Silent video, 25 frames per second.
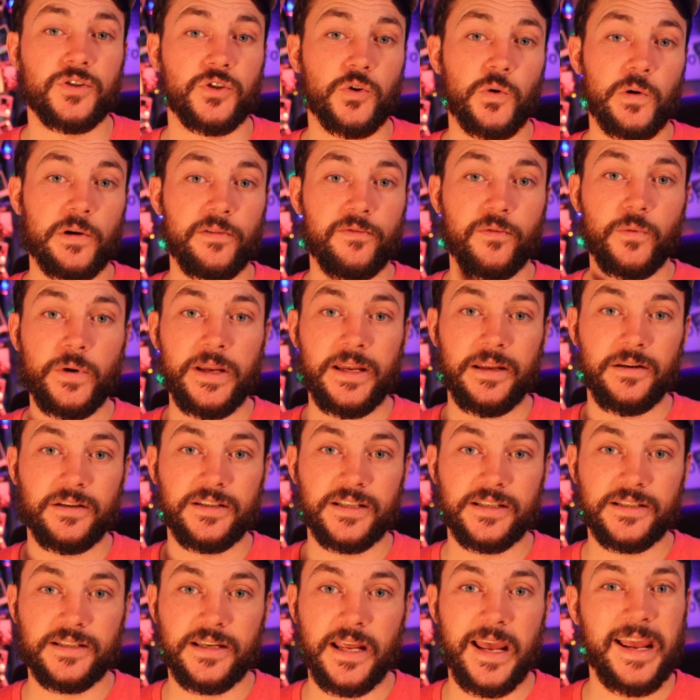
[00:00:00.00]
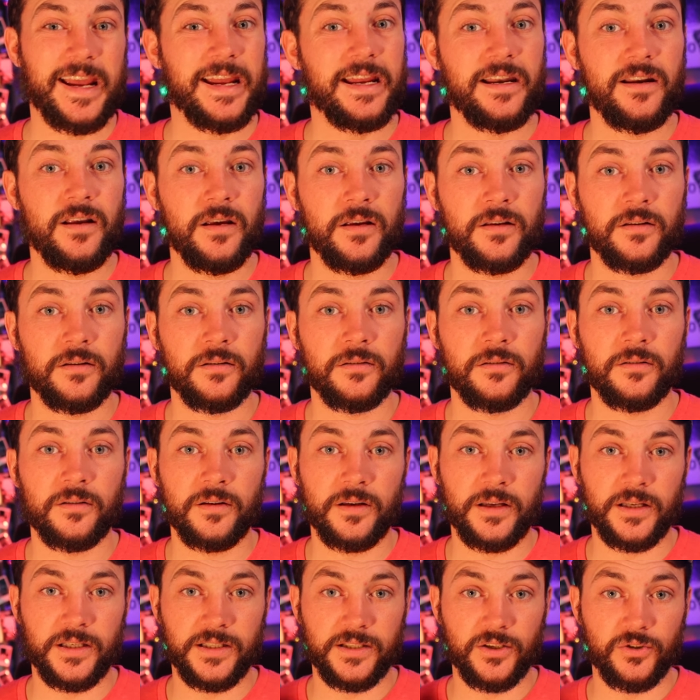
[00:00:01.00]
so if we had stayed
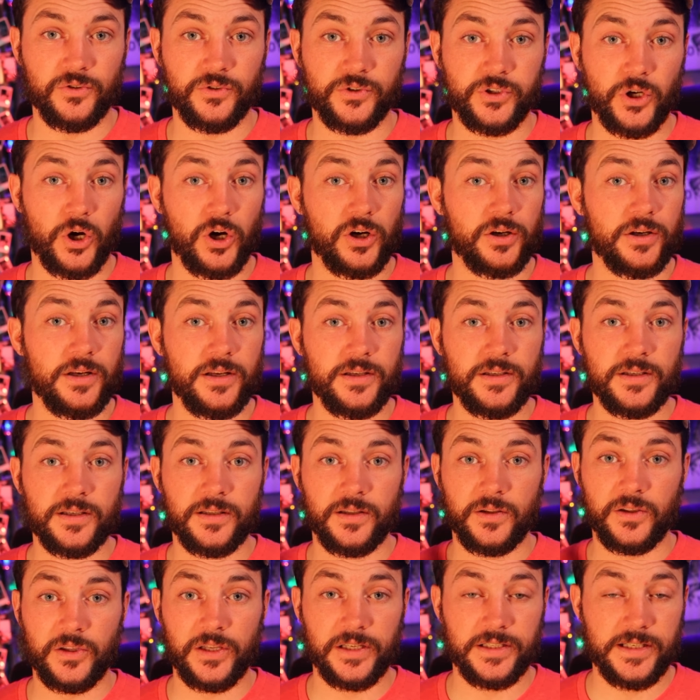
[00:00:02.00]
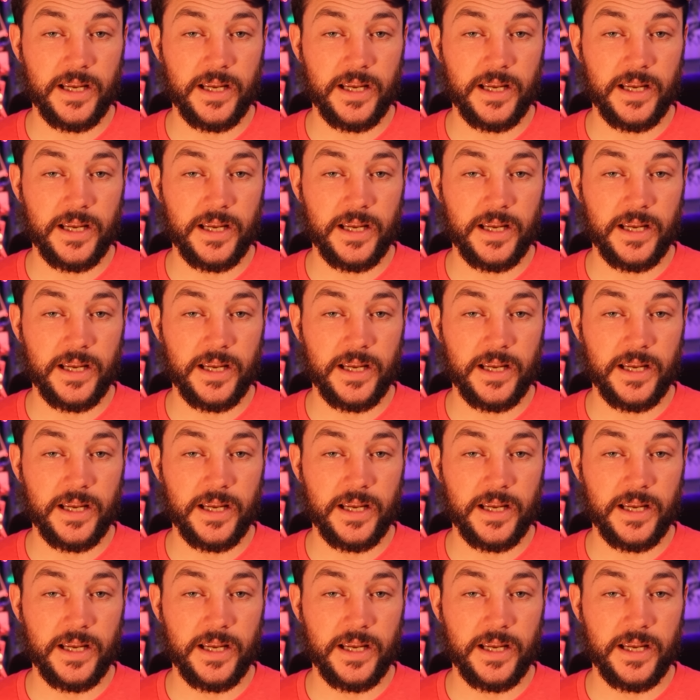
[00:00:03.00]
until darkness, the